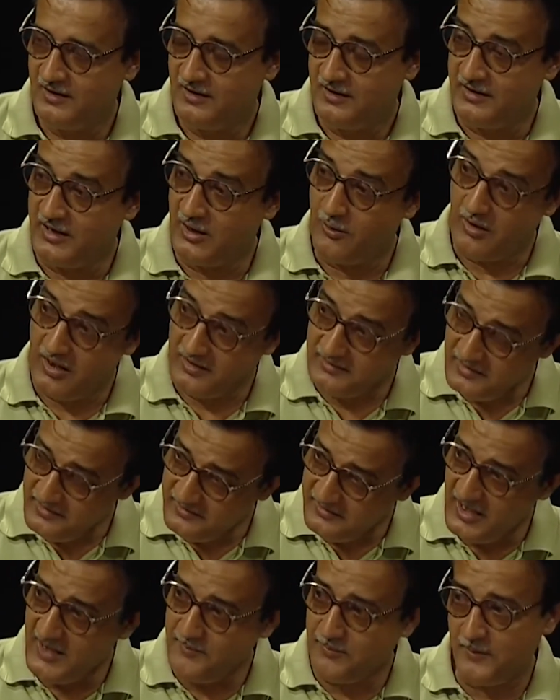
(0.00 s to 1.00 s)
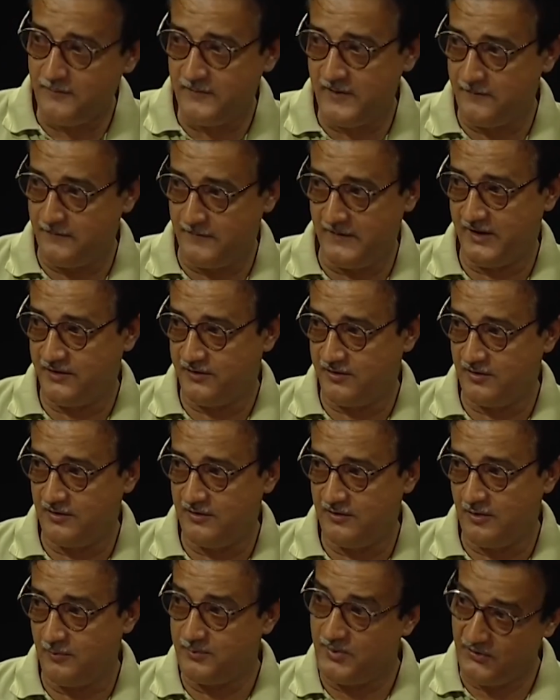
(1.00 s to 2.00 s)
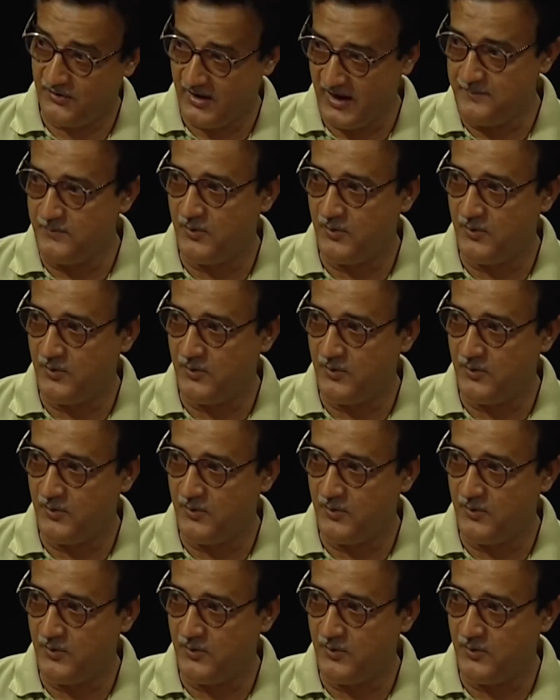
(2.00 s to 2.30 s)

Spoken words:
Now, other type of reflection of the same